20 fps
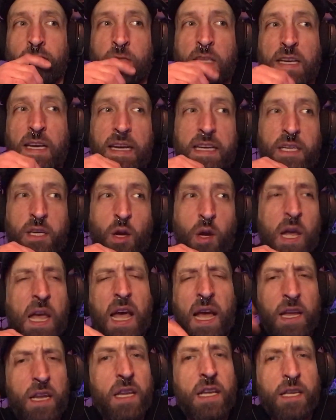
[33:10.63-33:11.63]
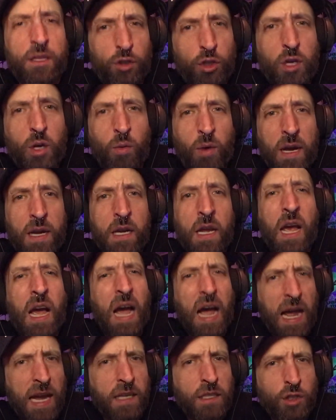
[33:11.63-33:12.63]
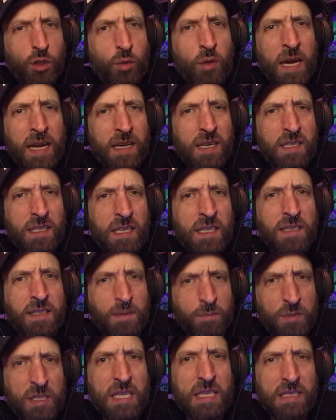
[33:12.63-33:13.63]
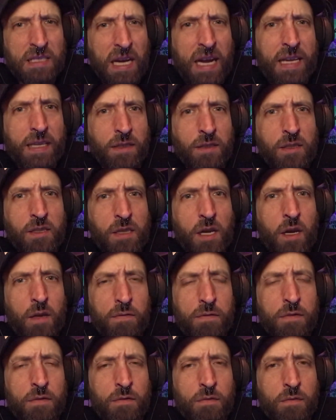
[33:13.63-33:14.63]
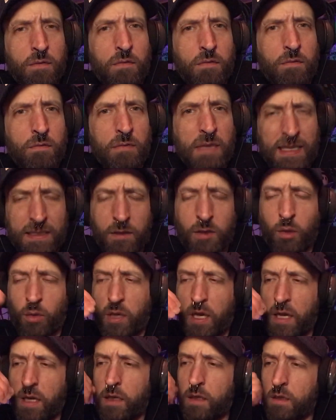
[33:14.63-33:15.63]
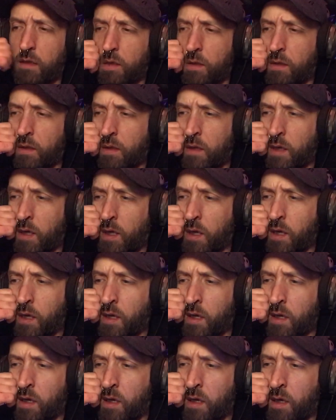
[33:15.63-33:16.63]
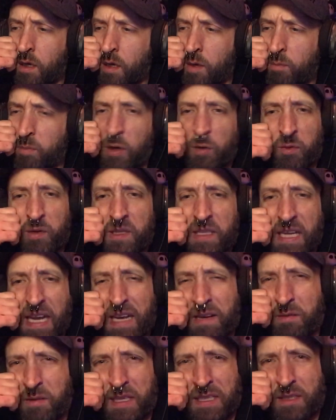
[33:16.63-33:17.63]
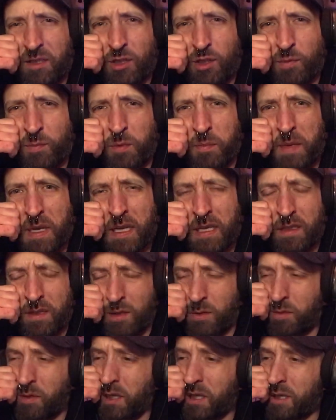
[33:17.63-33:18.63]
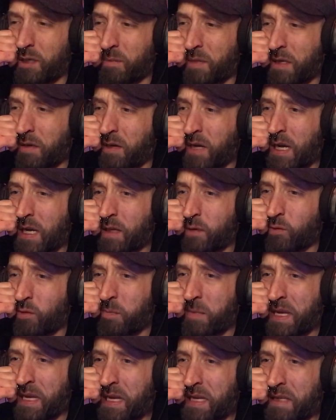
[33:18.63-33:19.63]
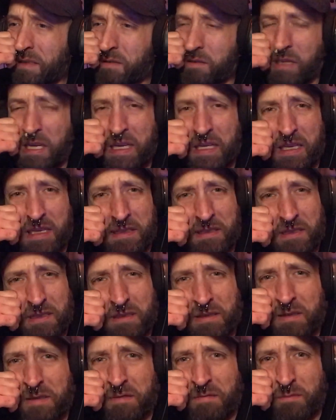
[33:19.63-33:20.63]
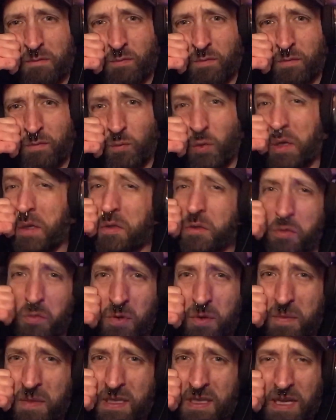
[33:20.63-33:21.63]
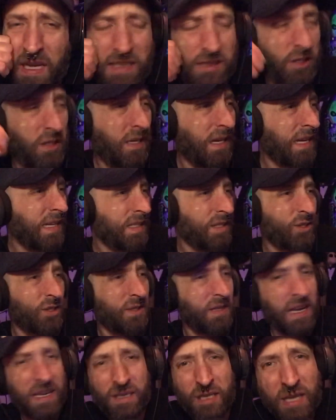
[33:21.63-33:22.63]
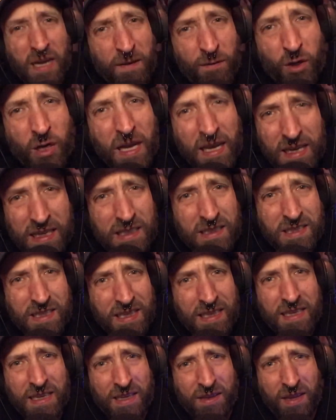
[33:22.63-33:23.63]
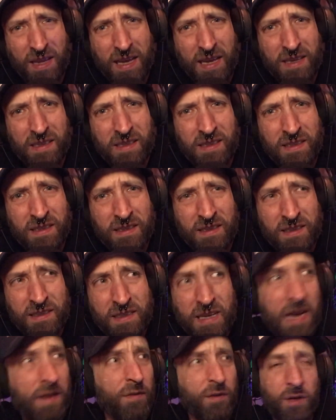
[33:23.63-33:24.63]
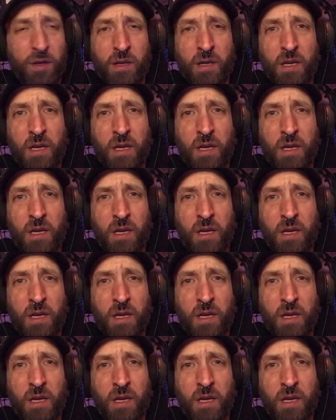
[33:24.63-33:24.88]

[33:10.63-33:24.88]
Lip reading: I don't. You know what? I do kind of dig some Teen Titans stuff. That's okay. But really, I don't like Superman. Don't care about Aquaman. Like, I just, Wonder Woman. I never got into any of that. Never.